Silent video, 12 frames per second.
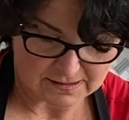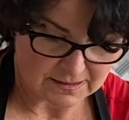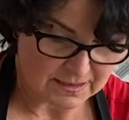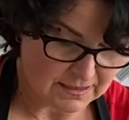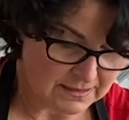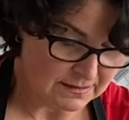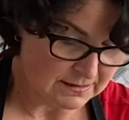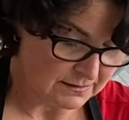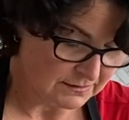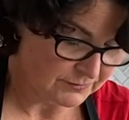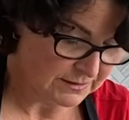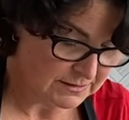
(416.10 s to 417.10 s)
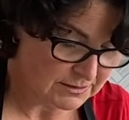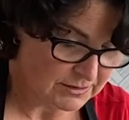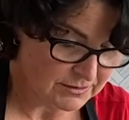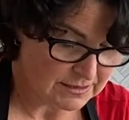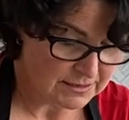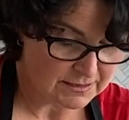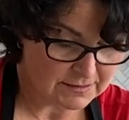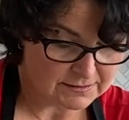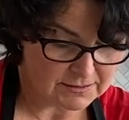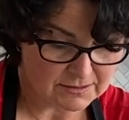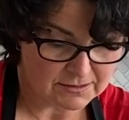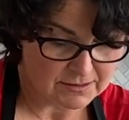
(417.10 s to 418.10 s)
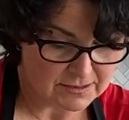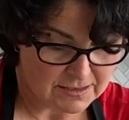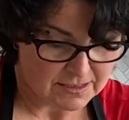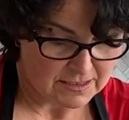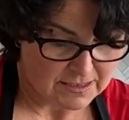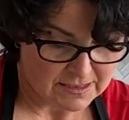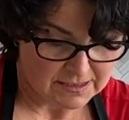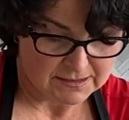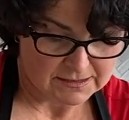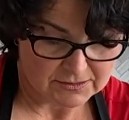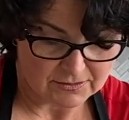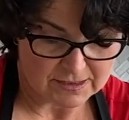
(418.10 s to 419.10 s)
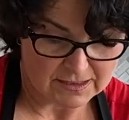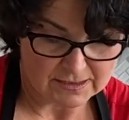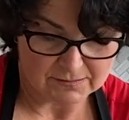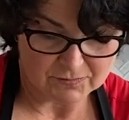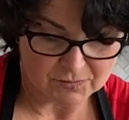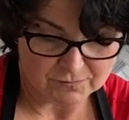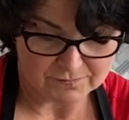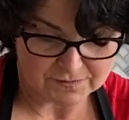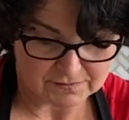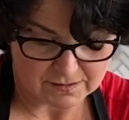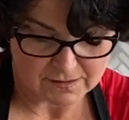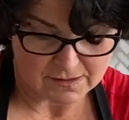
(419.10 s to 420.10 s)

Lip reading: can add a little grease to your hands so that it moves